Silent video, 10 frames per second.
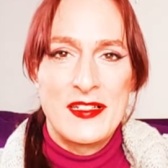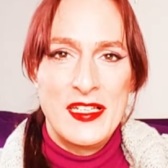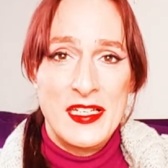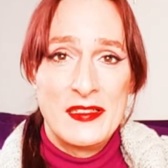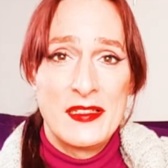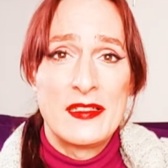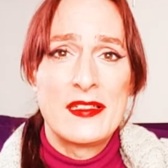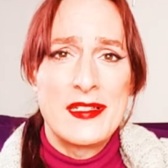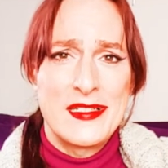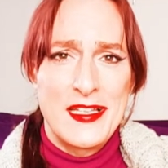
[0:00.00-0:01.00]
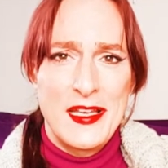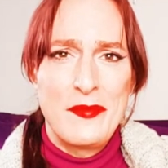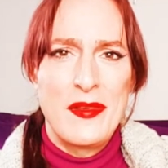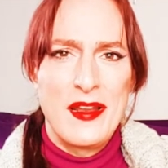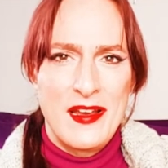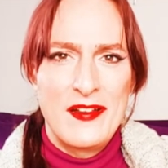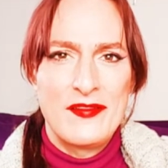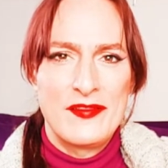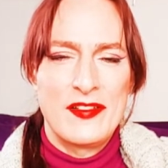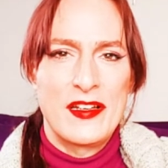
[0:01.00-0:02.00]
need the same
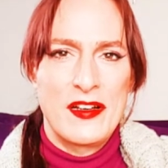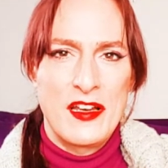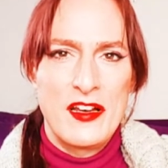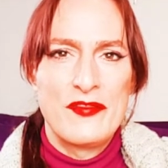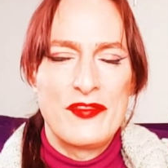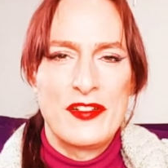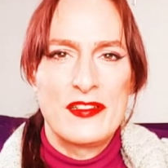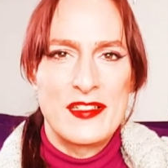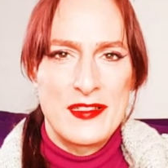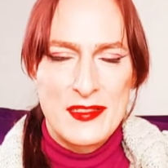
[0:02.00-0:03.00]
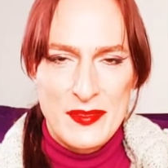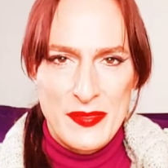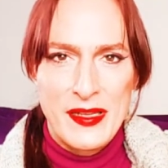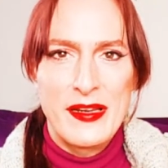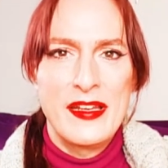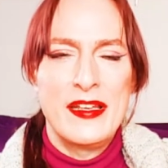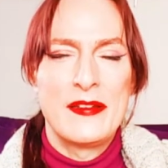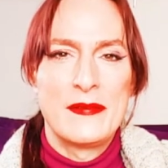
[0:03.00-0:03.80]
love and comfort and stability.